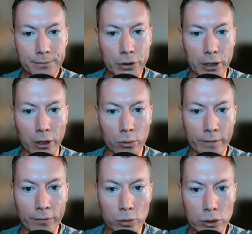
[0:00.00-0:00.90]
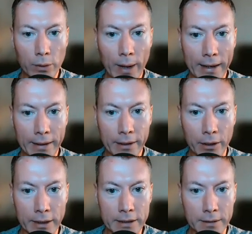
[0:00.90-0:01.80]
you know, we've also had a
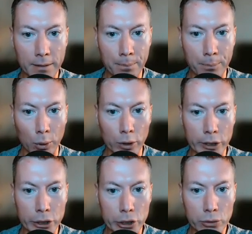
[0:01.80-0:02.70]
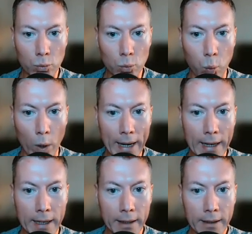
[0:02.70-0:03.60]
nice bullish
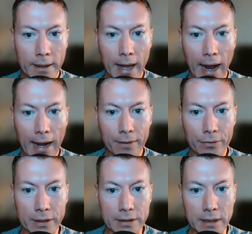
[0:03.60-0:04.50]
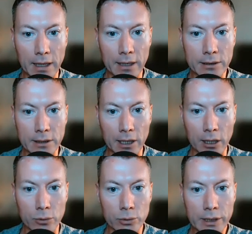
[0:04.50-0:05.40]
wick at these last
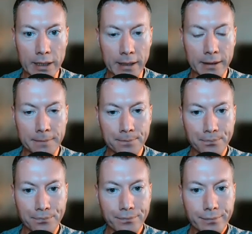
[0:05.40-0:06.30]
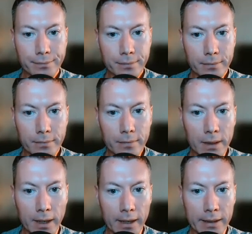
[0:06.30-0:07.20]
lows here.
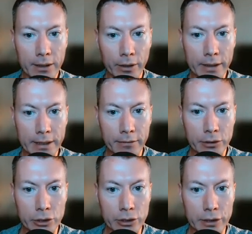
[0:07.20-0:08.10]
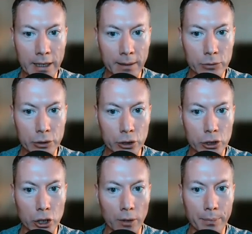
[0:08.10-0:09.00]
Okay, and the idea is just to come to the
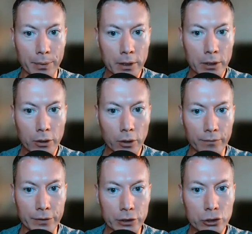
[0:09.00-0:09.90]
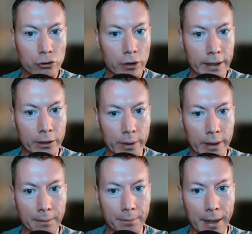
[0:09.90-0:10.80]
top of this triangle
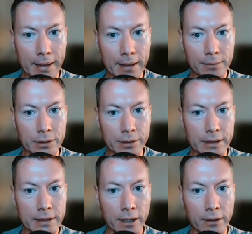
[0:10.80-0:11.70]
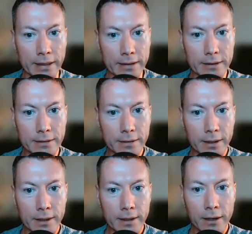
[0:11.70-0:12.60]
again, back up to these highs.
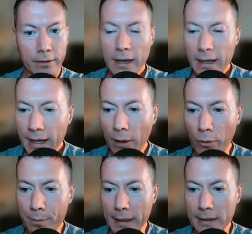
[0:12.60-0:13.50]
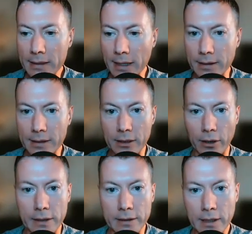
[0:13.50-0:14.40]
All right, and that would make sense,
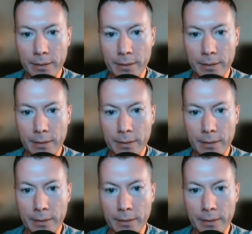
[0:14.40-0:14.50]
guys. And